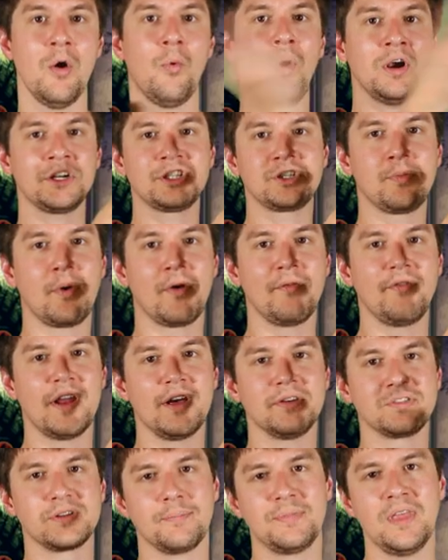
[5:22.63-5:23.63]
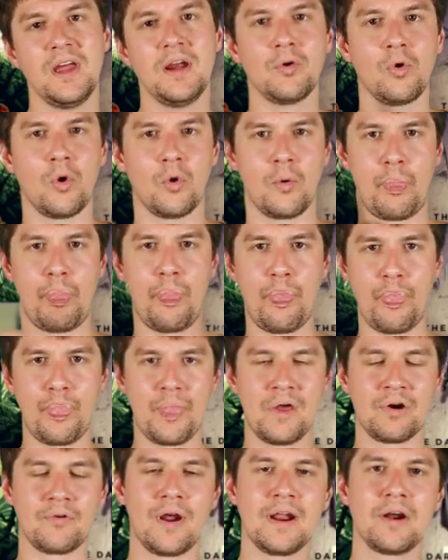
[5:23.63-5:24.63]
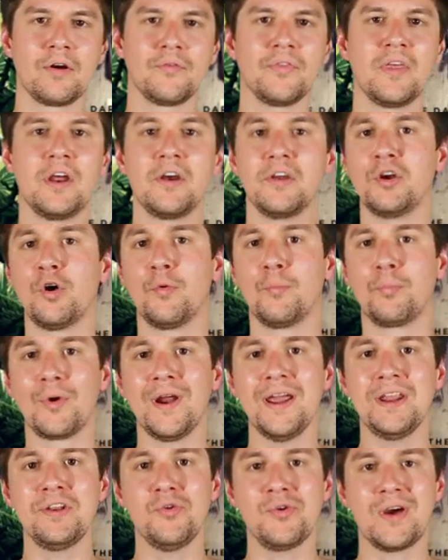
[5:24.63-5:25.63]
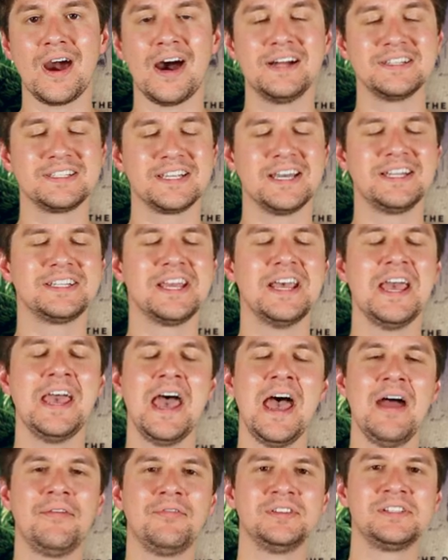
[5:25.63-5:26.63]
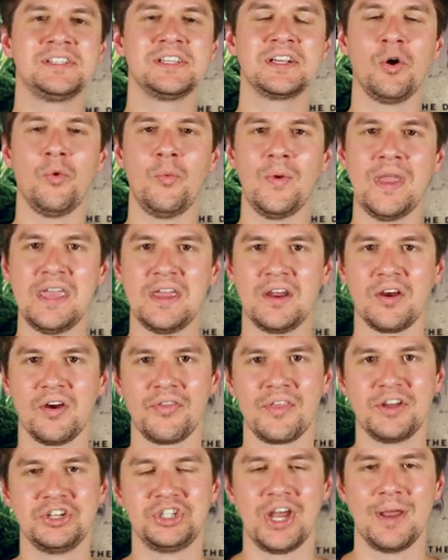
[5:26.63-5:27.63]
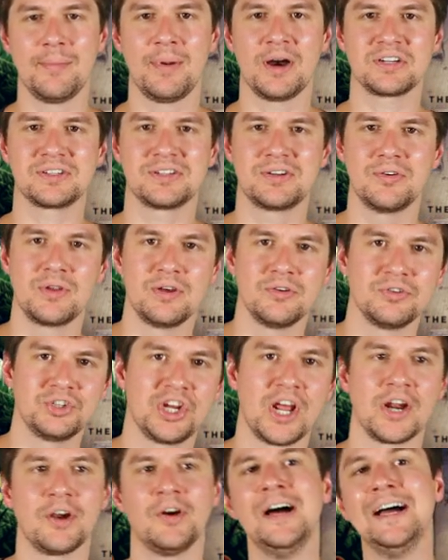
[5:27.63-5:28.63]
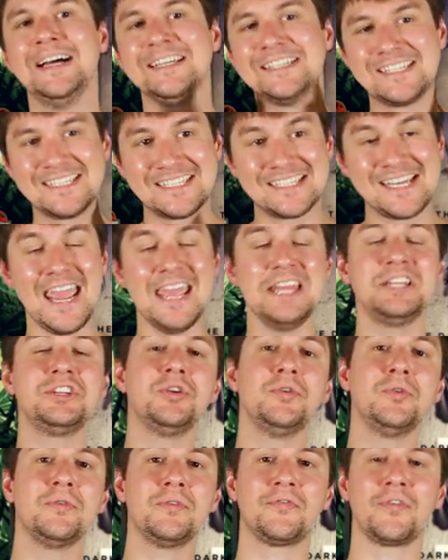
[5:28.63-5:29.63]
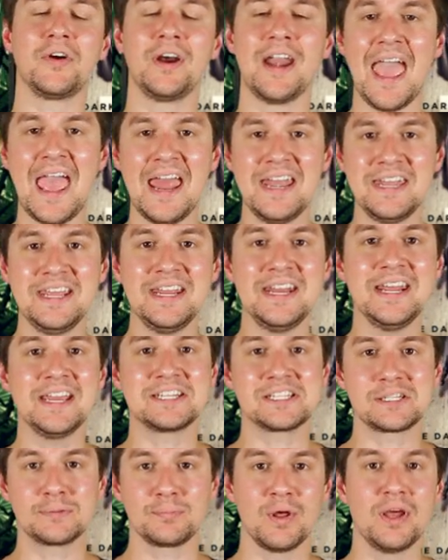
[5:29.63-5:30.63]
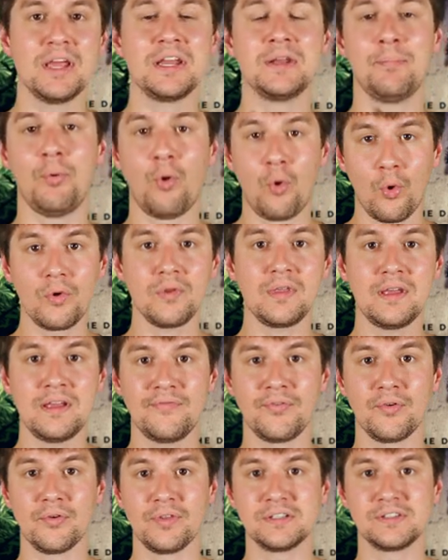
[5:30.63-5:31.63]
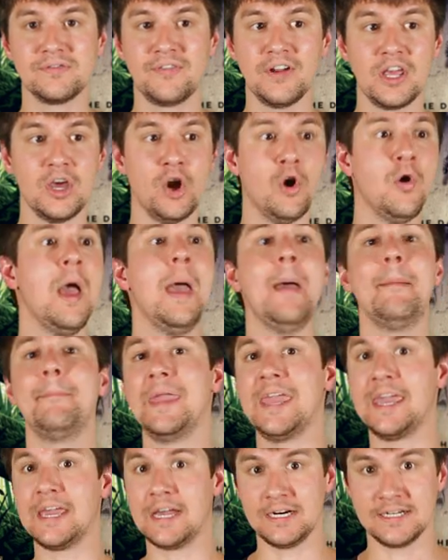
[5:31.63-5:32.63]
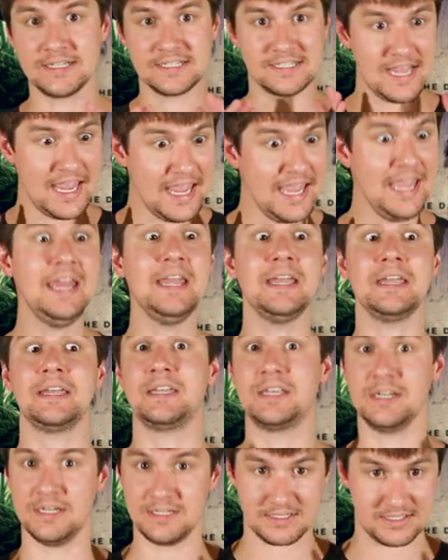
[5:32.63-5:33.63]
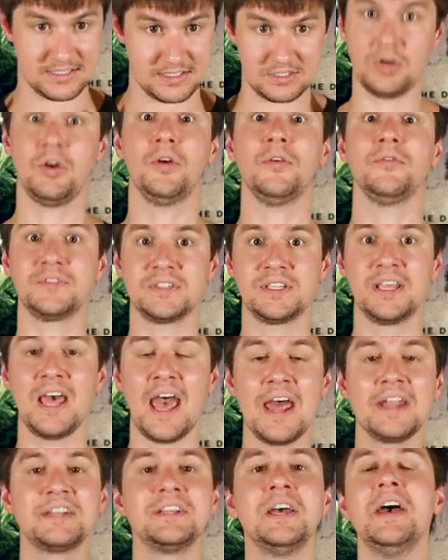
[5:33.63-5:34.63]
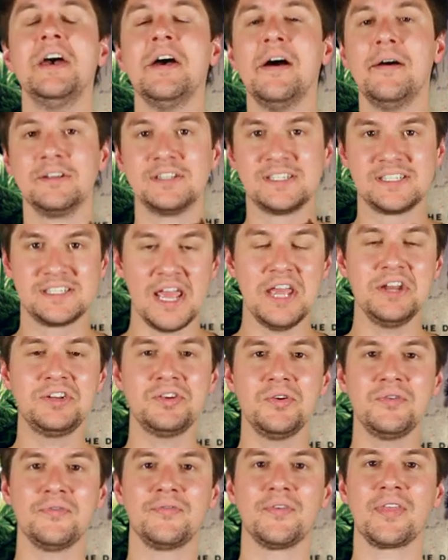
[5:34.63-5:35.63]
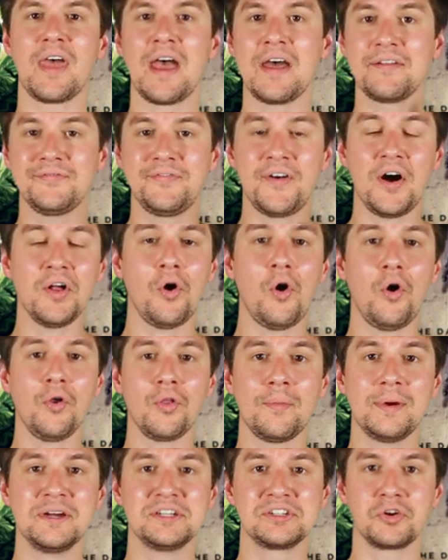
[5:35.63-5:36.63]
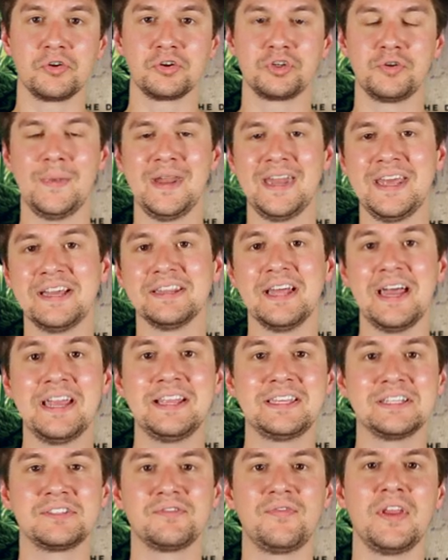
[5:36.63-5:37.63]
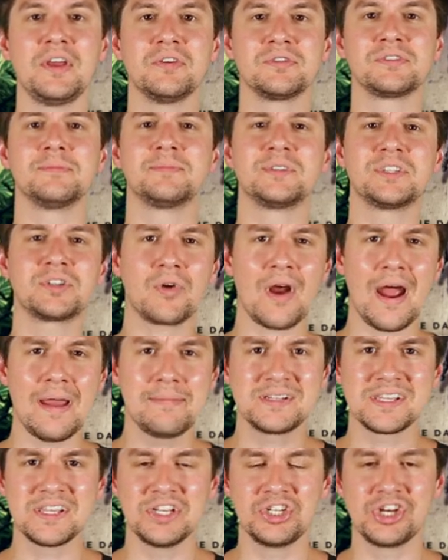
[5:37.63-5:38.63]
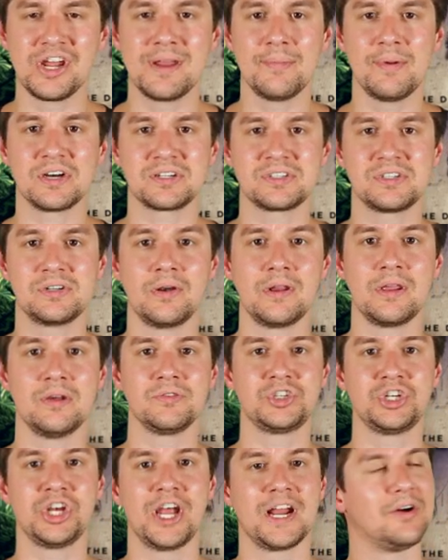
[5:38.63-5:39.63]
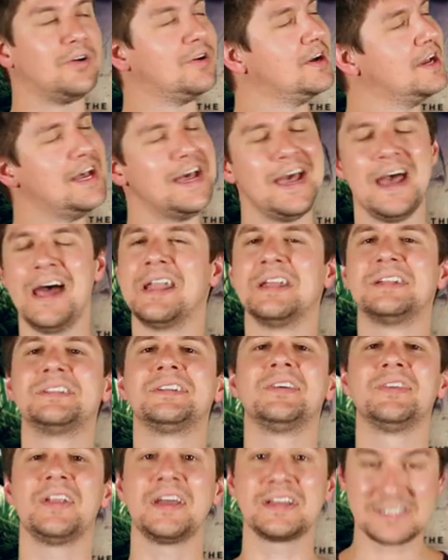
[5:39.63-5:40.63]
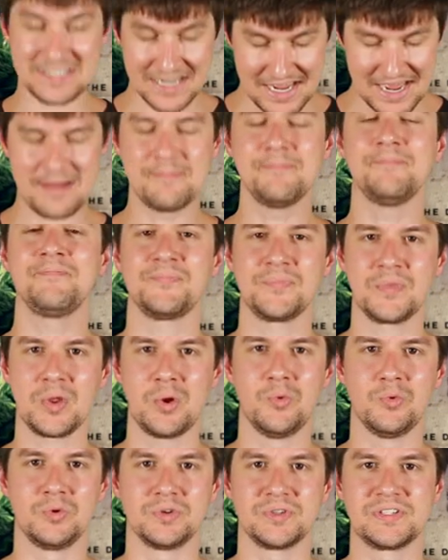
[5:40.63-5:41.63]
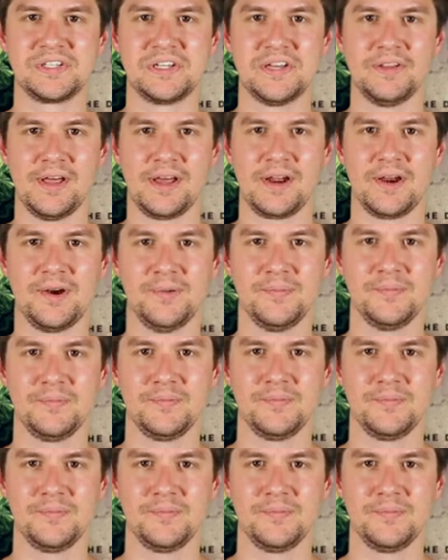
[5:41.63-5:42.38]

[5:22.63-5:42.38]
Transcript: Watch some more videos up there or right over there, you know, brand new content every single week here on the J-Buck Studios channel. Stay tuned for an ending explained poorly for this video because it deserves that. Stay tuned for that. Follow all of my social media, like this video, subscribe to the J-Buck Studios channel, and until next time, we'll see you later.